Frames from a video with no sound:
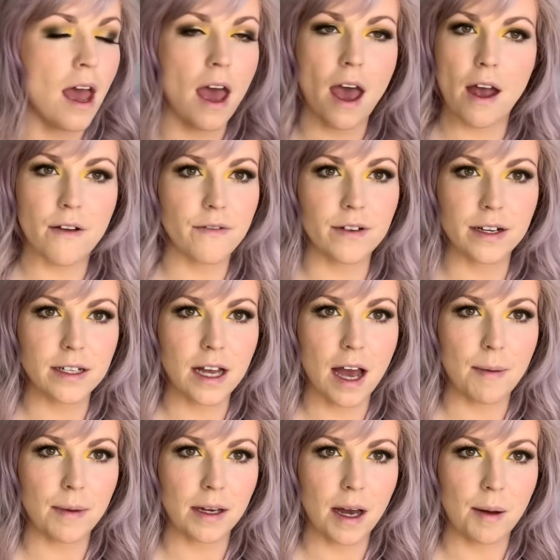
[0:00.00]
every
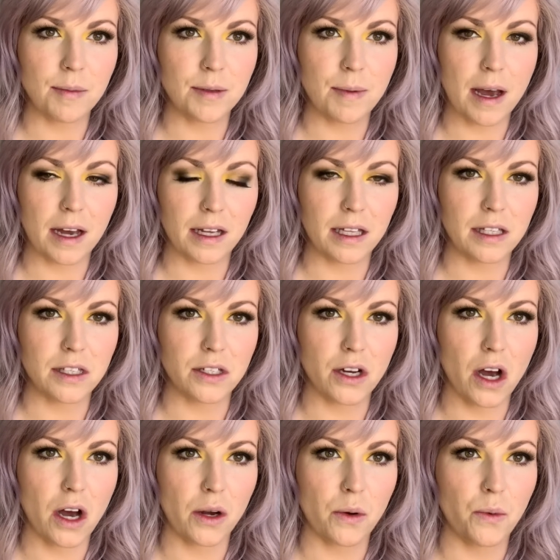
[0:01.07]
time it comes back in
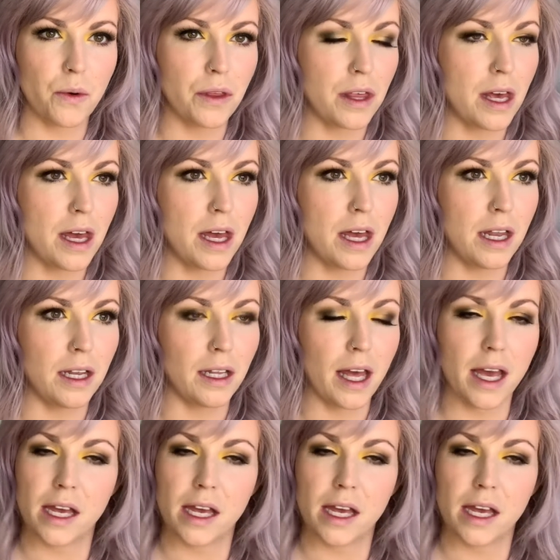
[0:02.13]
stock within